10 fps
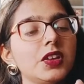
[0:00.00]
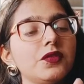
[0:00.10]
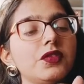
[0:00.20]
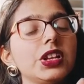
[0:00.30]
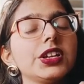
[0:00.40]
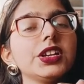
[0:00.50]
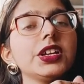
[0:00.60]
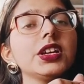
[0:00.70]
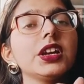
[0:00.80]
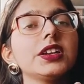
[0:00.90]
We will
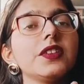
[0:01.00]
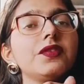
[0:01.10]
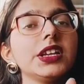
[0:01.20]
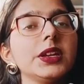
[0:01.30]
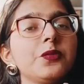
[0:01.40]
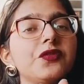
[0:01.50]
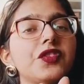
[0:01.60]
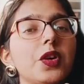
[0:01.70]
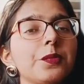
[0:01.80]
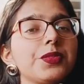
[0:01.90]
give deep
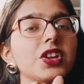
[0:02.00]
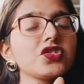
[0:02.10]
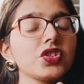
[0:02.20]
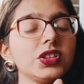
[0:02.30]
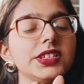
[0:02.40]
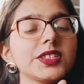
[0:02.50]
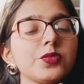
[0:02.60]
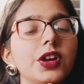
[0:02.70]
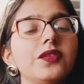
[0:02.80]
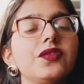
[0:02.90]
firm pressure on this
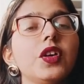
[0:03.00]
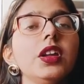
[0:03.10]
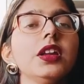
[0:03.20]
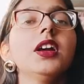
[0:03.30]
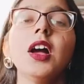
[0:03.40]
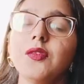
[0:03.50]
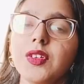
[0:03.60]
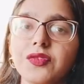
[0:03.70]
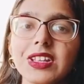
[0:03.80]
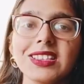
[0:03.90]
point for
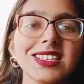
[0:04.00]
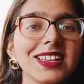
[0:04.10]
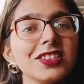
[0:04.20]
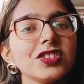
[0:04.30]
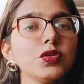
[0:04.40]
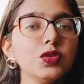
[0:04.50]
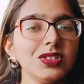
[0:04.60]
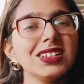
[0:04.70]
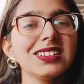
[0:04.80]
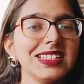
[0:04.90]
15 seconds to
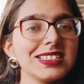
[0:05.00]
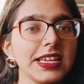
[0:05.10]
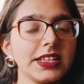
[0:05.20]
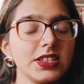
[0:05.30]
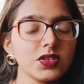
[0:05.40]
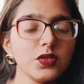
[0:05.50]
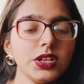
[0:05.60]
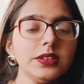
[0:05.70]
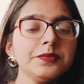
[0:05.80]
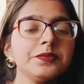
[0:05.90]
30 seconds. Okay.